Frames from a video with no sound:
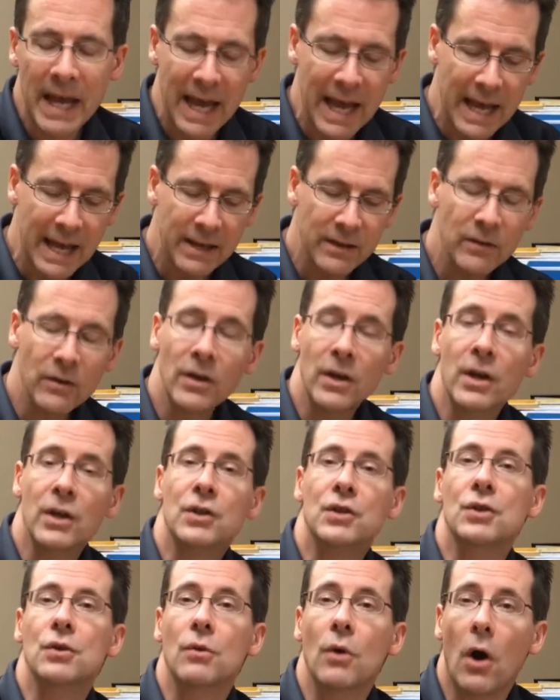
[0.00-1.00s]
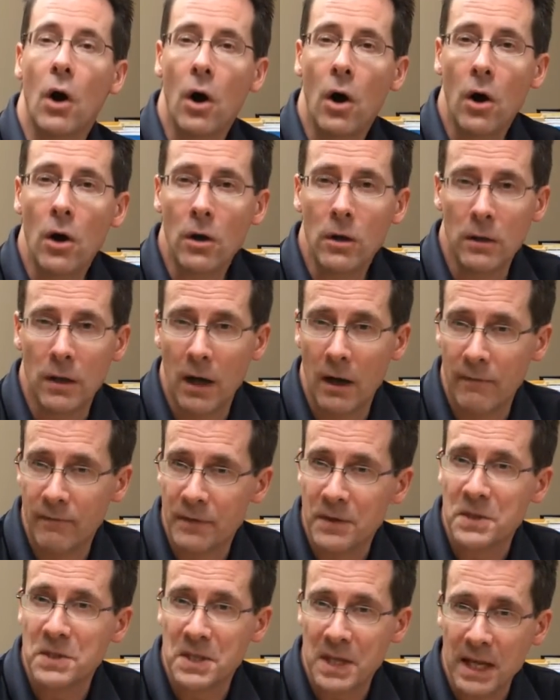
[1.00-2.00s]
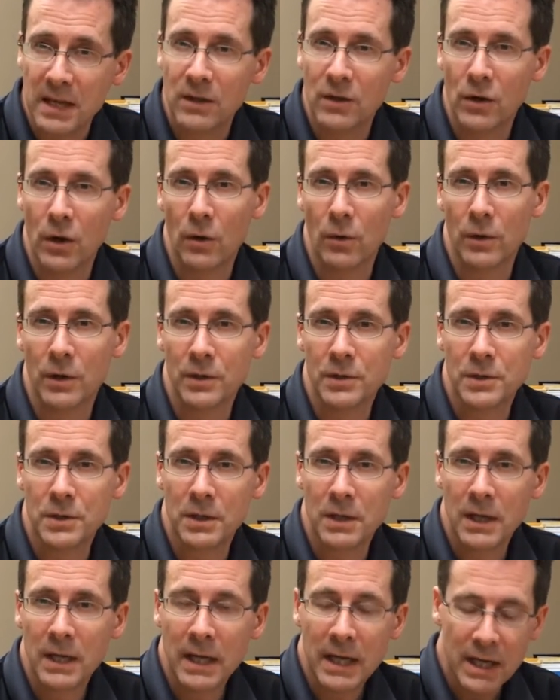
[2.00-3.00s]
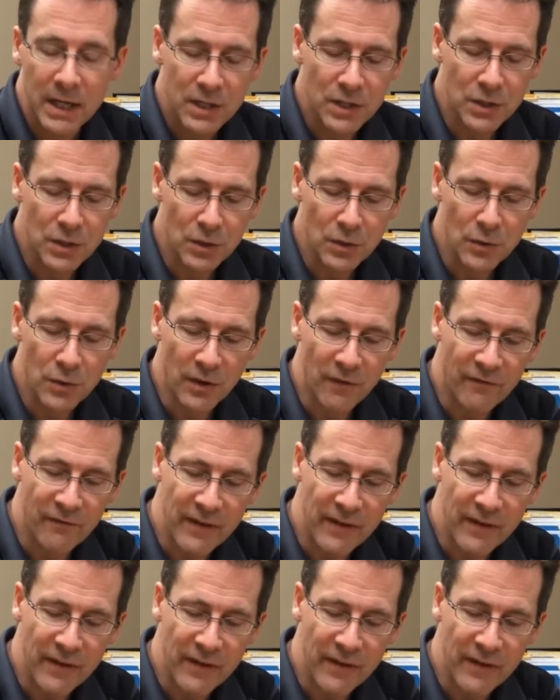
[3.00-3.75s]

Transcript: And to all of the Send donors, to the